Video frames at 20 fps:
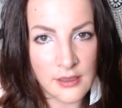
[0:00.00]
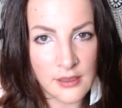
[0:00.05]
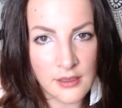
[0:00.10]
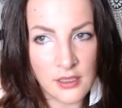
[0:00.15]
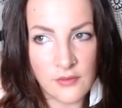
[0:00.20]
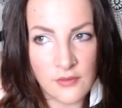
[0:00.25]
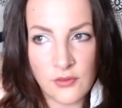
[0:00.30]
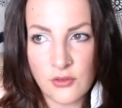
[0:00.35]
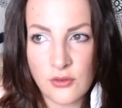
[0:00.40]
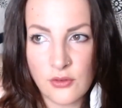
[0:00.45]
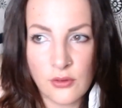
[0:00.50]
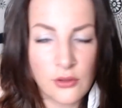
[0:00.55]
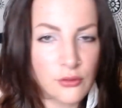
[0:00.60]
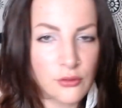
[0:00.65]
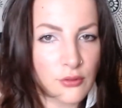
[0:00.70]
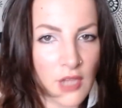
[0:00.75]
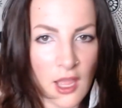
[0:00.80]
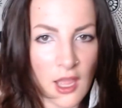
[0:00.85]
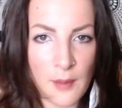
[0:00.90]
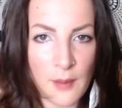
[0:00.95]
If it's going to
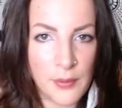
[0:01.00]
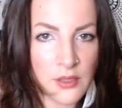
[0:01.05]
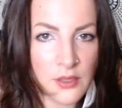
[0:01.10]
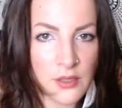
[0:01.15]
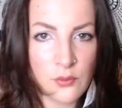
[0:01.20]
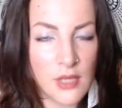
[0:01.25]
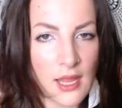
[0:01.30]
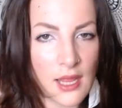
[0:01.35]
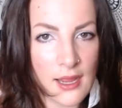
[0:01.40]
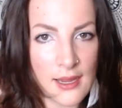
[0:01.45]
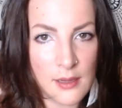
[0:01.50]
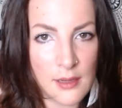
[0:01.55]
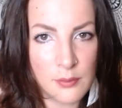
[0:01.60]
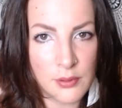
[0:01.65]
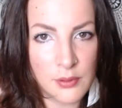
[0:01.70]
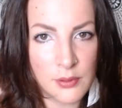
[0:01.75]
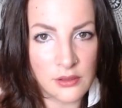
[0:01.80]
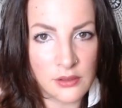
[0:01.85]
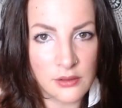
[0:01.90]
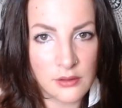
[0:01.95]
happen, it will
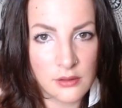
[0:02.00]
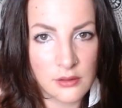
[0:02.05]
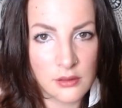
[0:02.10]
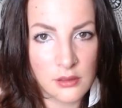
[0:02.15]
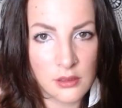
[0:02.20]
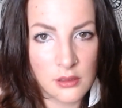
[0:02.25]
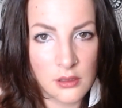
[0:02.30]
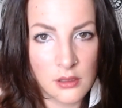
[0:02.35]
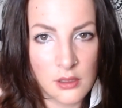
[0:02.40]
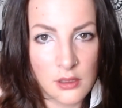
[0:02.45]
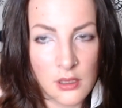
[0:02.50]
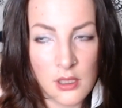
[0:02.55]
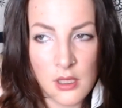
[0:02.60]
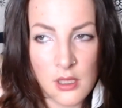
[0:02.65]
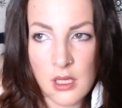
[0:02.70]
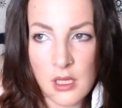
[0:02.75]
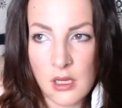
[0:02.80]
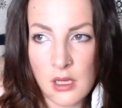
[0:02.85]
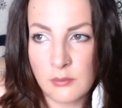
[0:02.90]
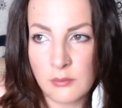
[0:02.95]
happen.
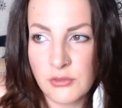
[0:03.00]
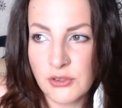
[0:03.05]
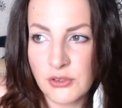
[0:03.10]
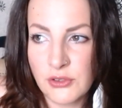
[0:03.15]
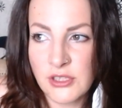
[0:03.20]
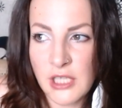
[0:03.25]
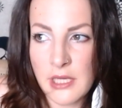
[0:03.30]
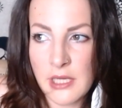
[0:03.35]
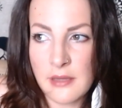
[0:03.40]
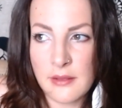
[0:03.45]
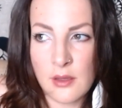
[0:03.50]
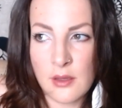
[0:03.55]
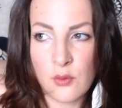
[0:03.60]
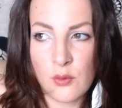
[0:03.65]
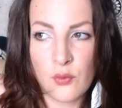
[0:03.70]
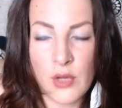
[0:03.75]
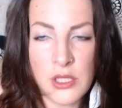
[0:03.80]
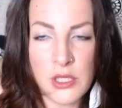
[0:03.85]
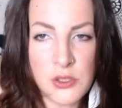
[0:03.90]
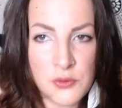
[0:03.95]
I'm just saying that
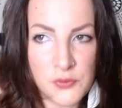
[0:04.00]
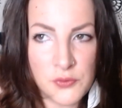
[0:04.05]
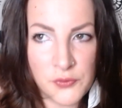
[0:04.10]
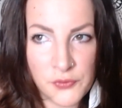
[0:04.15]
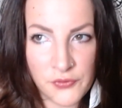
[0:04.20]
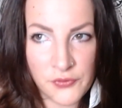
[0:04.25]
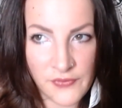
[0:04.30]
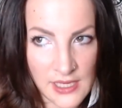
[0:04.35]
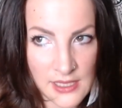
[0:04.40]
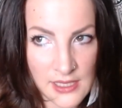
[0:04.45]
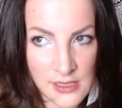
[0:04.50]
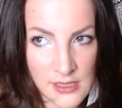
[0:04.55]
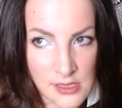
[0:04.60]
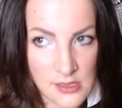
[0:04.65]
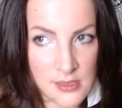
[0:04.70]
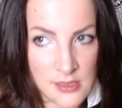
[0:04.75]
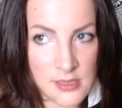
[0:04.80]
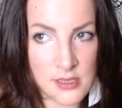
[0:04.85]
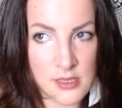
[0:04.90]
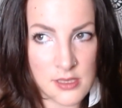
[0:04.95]
when you
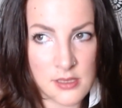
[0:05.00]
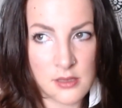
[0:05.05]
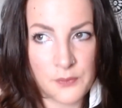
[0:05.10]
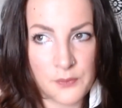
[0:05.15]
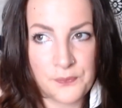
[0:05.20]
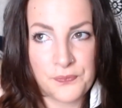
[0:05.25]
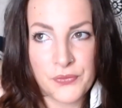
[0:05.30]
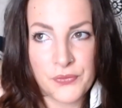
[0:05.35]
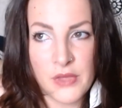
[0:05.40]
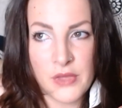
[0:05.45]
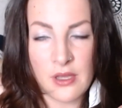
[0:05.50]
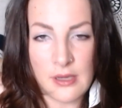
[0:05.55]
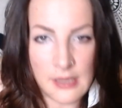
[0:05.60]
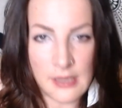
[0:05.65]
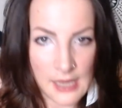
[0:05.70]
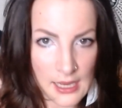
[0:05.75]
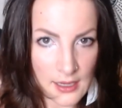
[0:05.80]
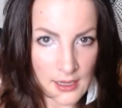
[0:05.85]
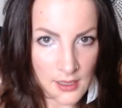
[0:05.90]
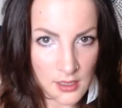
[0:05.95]
face
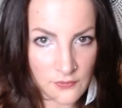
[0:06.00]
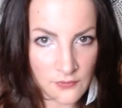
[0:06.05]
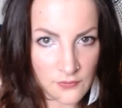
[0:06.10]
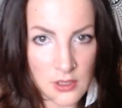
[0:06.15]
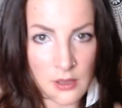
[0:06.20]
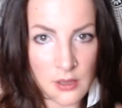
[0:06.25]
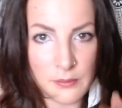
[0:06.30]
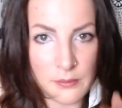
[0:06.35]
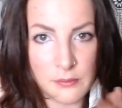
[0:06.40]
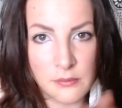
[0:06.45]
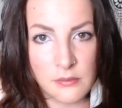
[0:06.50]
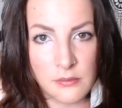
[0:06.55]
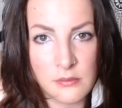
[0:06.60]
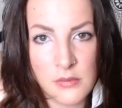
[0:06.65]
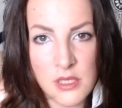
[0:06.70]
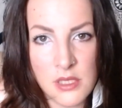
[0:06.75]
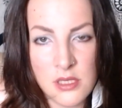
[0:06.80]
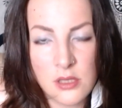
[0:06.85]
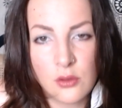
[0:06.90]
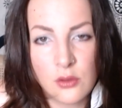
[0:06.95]
life in a
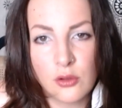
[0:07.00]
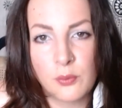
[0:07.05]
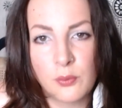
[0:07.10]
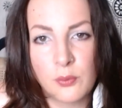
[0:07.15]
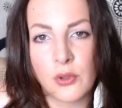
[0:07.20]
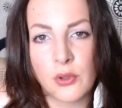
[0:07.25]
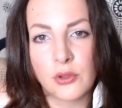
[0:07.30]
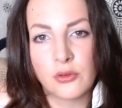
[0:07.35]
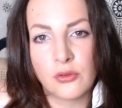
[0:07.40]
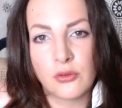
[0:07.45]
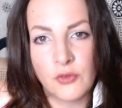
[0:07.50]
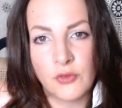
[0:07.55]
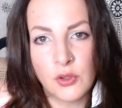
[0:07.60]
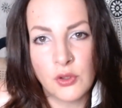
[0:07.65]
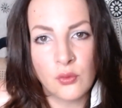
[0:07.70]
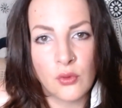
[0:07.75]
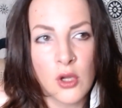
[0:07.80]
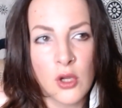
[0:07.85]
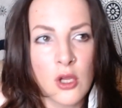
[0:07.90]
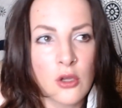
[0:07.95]
mystical point of
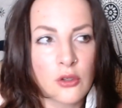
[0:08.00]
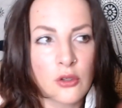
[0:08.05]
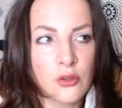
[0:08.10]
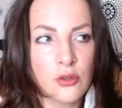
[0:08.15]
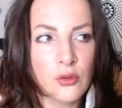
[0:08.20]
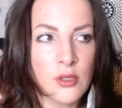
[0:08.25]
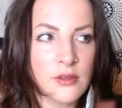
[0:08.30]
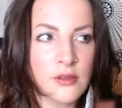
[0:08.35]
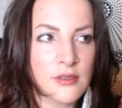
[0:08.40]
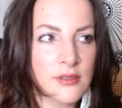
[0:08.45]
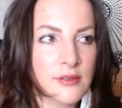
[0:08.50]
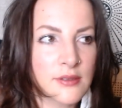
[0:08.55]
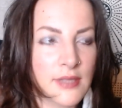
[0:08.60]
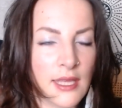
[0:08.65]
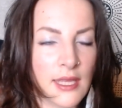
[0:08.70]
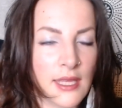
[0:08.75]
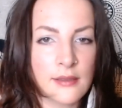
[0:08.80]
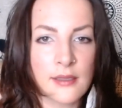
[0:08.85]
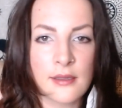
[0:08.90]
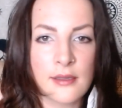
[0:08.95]
view, you
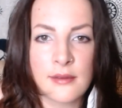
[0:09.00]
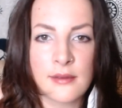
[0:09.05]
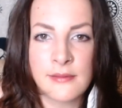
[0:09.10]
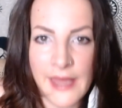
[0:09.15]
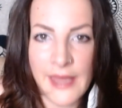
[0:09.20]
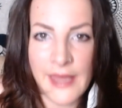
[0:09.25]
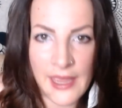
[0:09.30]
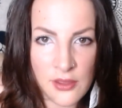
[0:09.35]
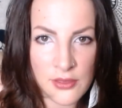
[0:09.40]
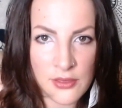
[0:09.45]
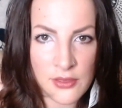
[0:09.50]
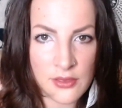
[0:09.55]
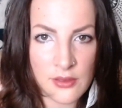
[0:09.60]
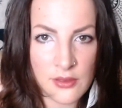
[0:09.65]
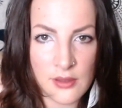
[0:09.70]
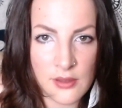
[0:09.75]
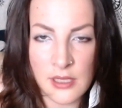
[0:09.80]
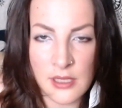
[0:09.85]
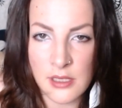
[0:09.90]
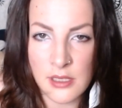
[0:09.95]
understand that death
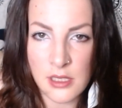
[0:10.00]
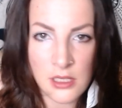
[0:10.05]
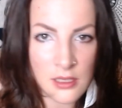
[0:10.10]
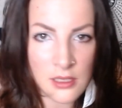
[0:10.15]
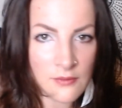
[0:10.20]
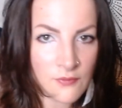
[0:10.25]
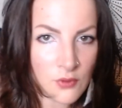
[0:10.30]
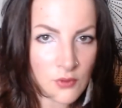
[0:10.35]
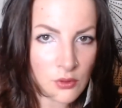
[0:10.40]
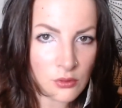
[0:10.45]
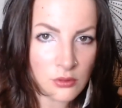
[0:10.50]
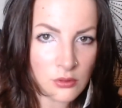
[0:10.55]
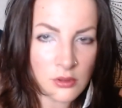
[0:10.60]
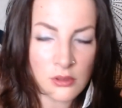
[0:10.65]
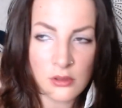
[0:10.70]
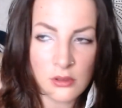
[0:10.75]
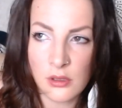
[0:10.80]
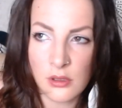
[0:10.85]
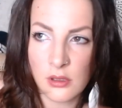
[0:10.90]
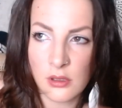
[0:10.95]
and evil
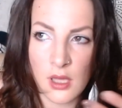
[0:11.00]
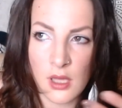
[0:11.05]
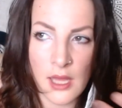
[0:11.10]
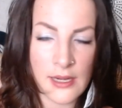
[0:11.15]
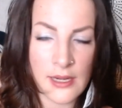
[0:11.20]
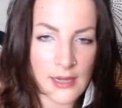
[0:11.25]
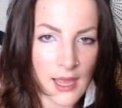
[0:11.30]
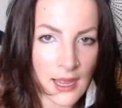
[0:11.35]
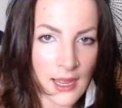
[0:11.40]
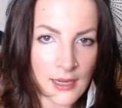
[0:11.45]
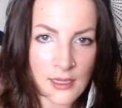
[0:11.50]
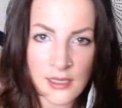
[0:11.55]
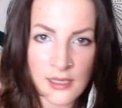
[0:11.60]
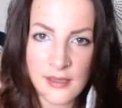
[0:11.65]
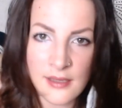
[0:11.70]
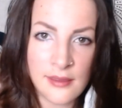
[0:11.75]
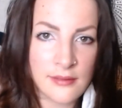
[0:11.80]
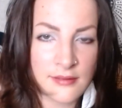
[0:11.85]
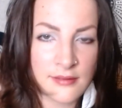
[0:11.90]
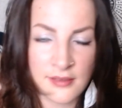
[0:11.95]
and ugly
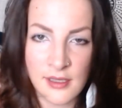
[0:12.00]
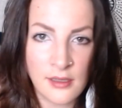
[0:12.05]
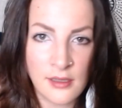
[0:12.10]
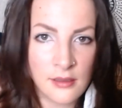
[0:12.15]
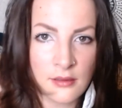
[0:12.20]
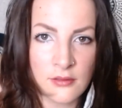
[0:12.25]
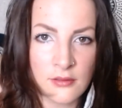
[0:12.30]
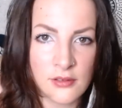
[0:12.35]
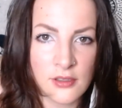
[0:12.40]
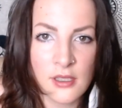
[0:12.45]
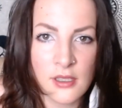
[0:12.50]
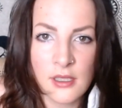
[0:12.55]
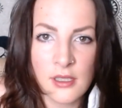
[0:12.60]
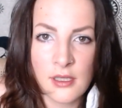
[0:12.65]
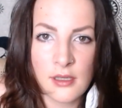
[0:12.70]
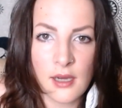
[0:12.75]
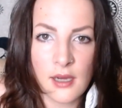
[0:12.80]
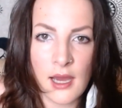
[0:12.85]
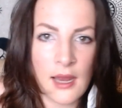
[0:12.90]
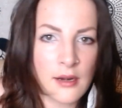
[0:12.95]
things
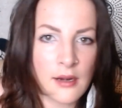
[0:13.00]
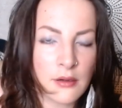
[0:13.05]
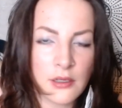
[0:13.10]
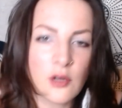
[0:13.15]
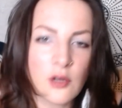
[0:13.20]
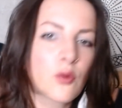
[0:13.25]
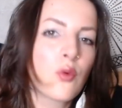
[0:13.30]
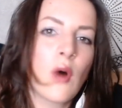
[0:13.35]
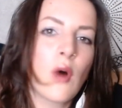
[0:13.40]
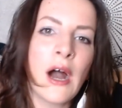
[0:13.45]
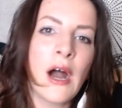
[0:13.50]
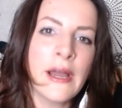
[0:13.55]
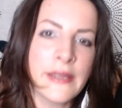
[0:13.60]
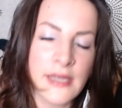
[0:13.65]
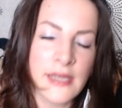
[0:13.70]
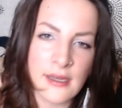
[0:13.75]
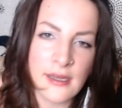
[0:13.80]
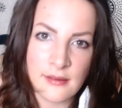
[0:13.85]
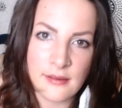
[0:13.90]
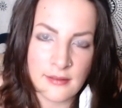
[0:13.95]
are
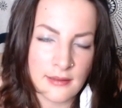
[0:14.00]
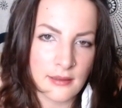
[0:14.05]
required.